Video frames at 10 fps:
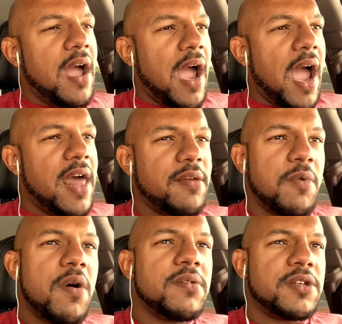And the
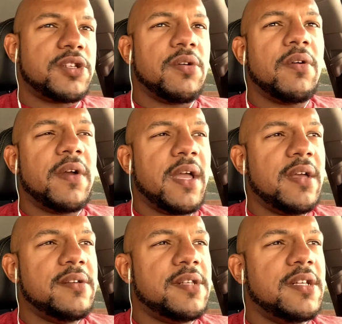moral of the story
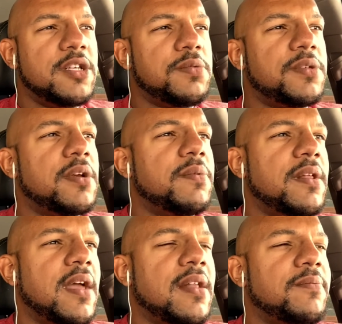is, and this was something
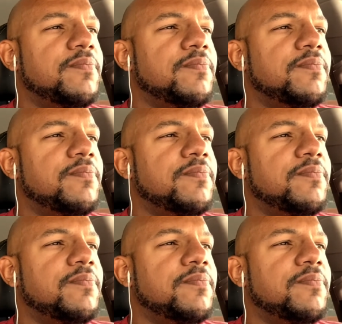that